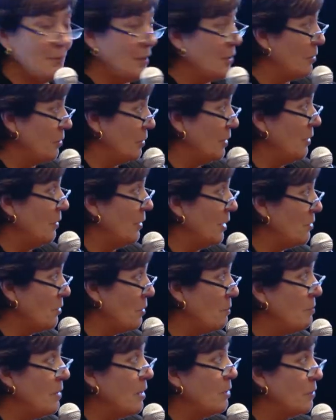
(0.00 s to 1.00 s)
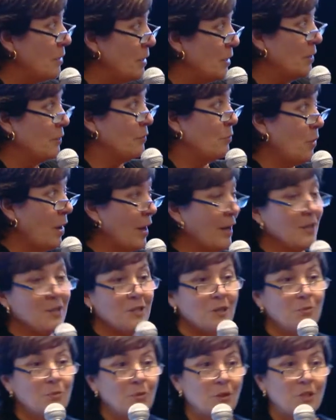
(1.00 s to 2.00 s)
There, there are a myriad of
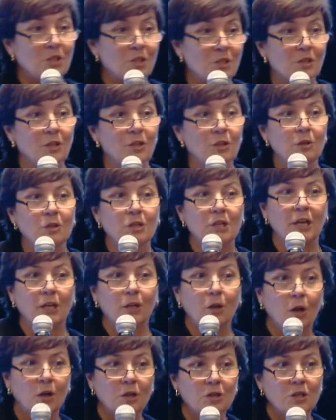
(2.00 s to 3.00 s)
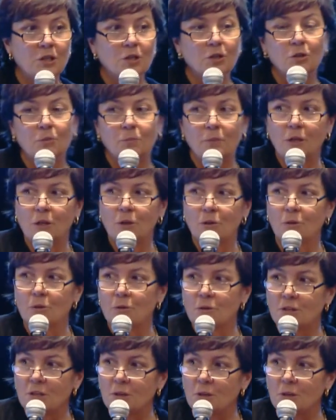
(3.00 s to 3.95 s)
ways in which the new technologies could be used.